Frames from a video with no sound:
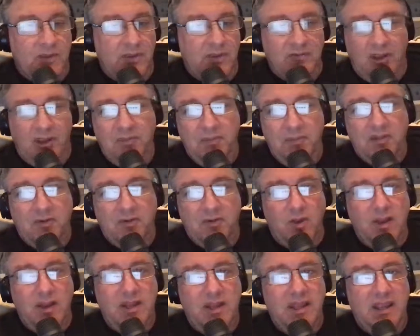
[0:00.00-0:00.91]
So I make the
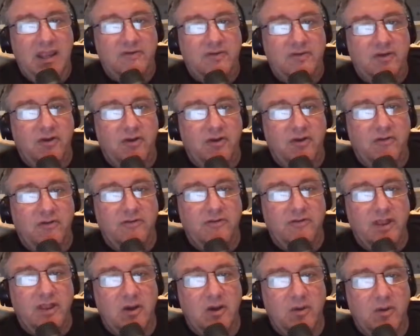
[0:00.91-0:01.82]
right hand turn to
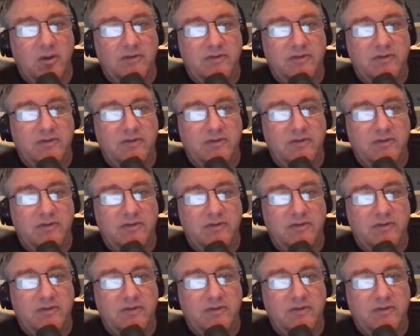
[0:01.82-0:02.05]
go off